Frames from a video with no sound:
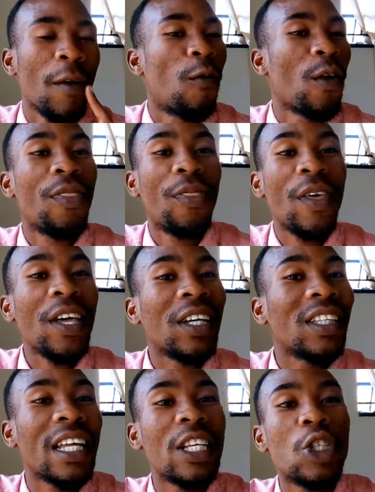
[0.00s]

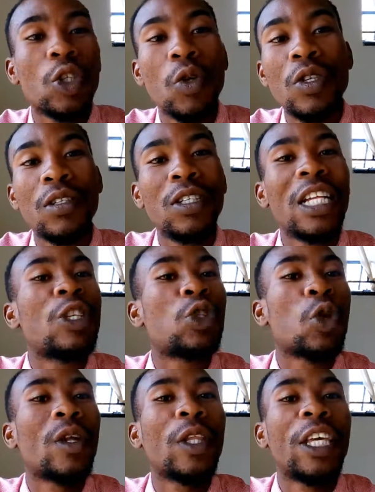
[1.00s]
everything that is
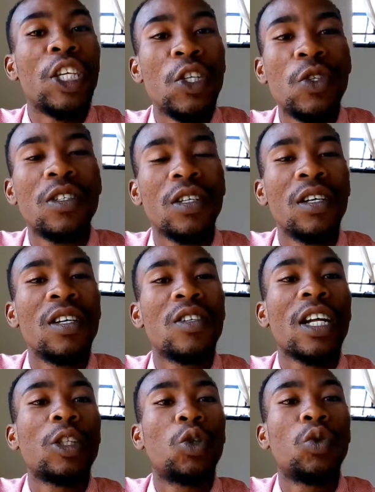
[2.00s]
not his
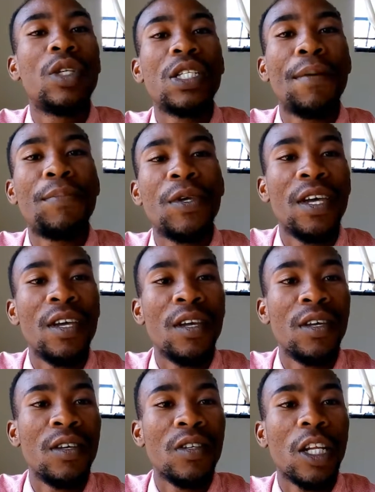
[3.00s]
start to
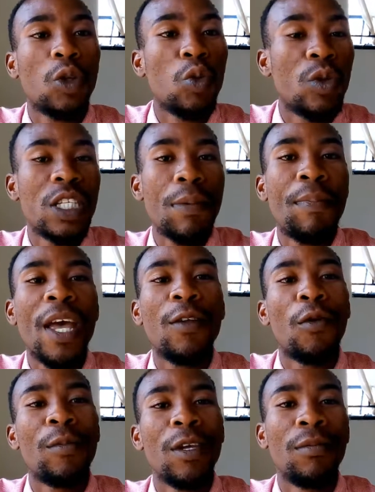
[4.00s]
disappear, start to
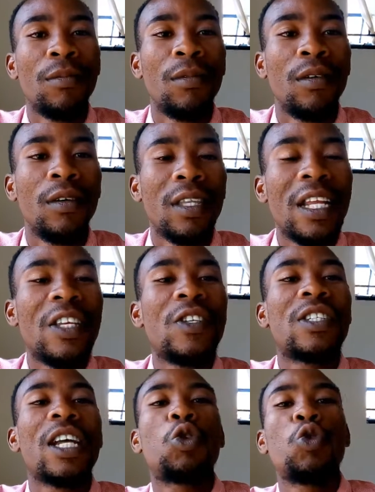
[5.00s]
dissipate from him.
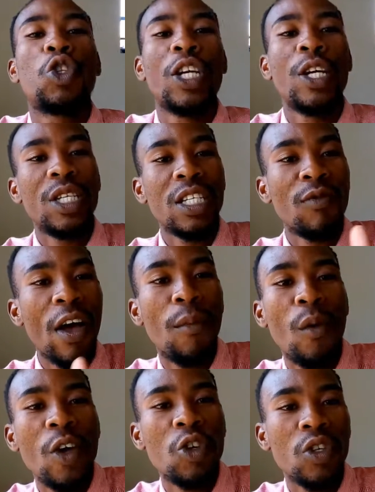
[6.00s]
Then he start to change his
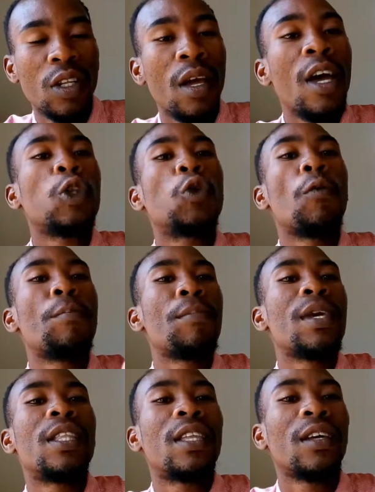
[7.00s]
vibration to
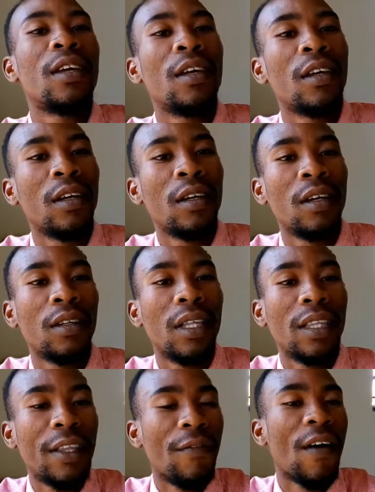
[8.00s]
meet
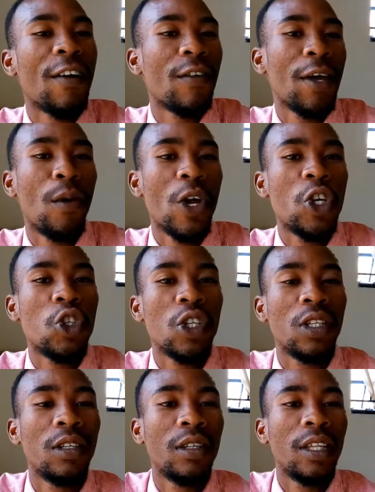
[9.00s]
the divine
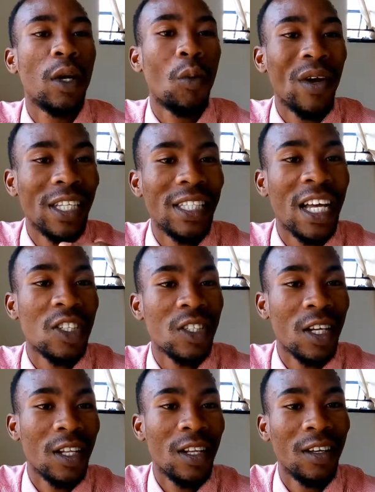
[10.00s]
vibration. Then when he
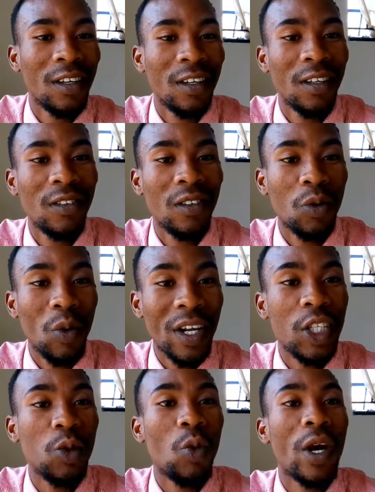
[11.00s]
does that,
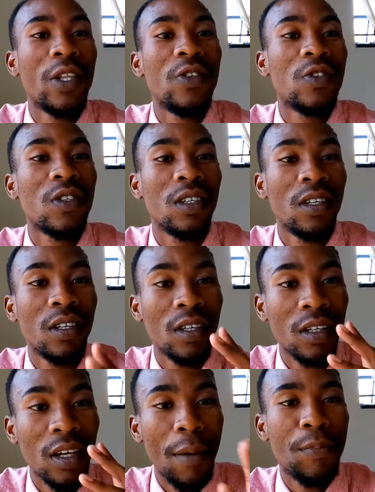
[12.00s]
what he wants
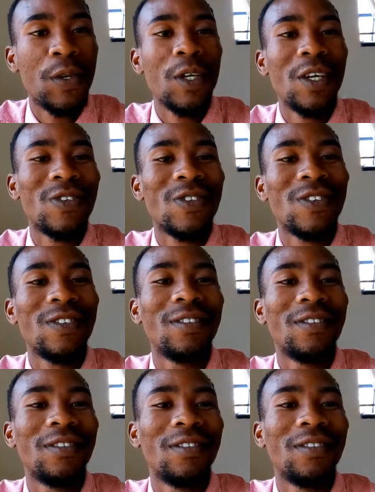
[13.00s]
appears.